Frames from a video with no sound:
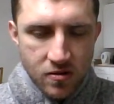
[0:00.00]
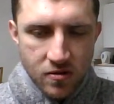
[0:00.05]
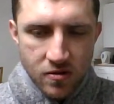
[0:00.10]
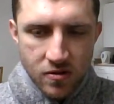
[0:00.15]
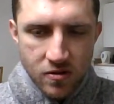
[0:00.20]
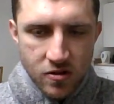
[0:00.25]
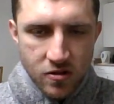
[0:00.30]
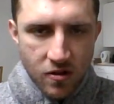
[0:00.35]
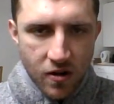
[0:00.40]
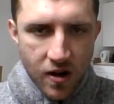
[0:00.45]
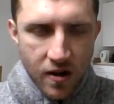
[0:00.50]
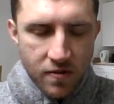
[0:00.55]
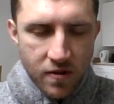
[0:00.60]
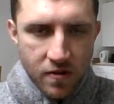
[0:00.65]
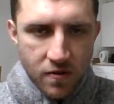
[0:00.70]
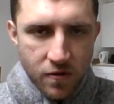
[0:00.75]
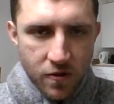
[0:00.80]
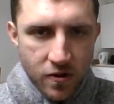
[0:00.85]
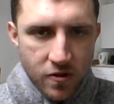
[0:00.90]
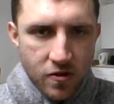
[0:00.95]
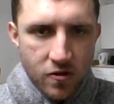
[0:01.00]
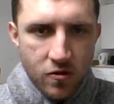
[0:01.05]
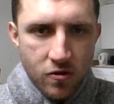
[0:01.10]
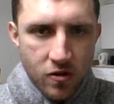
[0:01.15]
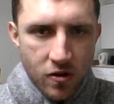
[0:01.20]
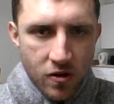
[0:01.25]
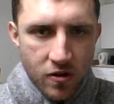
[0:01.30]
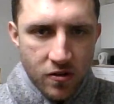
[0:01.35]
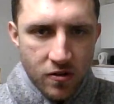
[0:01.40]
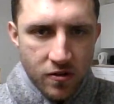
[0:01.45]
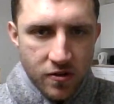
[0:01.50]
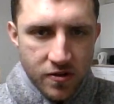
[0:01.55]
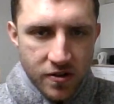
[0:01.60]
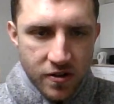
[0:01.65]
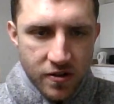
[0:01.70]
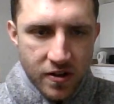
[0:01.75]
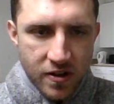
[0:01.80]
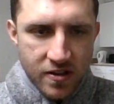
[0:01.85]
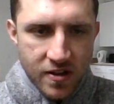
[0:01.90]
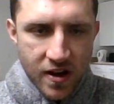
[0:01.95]
striving for new goals all
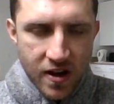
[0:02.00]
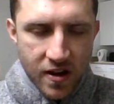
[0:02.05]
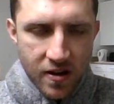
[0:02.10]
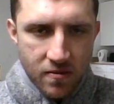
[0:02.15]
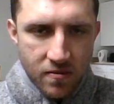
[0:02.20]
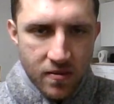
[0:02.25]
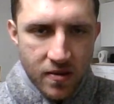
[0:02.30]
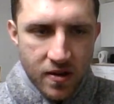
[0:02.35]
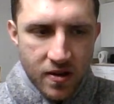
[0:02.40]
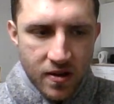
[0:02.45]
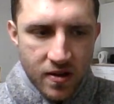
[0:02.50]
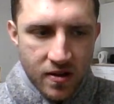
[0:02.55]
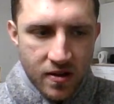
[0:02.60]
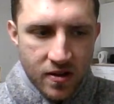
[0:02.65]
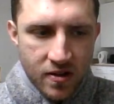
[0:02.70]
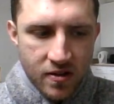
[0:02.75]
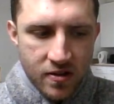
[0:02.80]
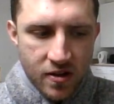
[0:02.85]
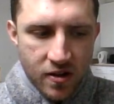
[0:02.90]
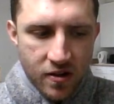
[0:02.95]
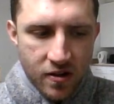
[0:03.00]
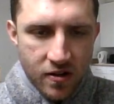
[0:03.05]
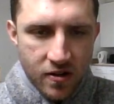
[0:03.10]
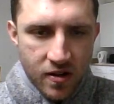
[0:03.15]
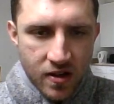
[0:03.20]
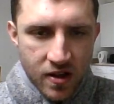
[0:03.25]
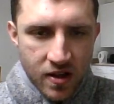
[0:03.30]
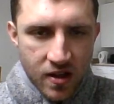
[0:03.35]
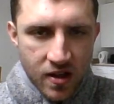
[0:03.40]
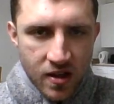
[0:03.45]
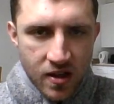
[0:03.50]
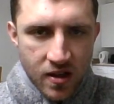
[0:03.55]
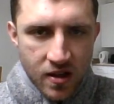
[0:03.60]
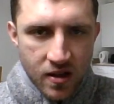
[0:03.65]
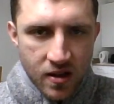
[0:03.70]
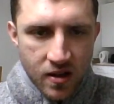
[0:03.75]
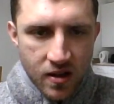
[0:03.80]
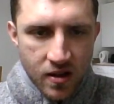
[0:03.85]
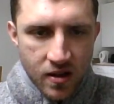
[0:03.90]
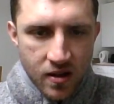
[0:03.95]
the time. So
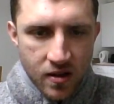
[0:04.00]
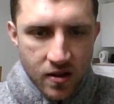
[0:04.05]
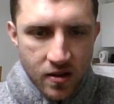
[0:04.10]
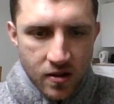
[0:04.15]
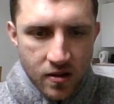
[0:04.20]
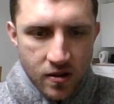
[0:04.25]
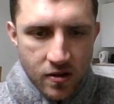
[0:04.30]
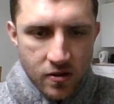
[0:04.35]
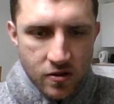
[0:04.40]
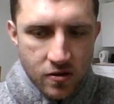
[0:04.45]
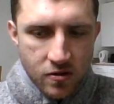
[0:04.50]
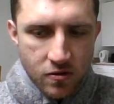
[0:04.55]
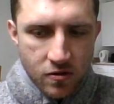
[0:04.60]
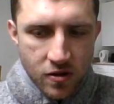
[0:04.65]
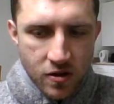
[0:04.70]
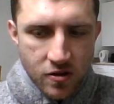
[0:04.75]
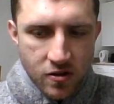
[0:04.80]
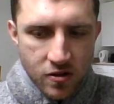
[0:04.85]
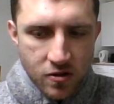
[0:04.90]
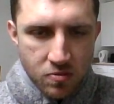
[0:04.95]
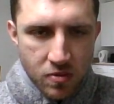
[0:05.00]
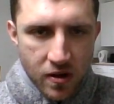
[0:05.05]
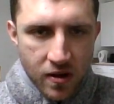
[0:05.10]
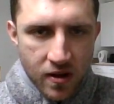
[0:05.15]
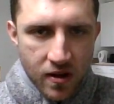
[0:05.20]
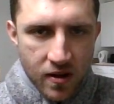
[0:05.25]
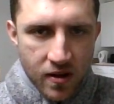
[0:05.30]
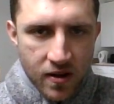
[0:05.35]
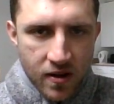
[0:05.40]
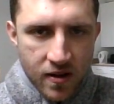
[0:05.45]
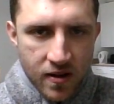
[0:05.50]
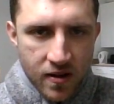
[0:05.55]
you should really just be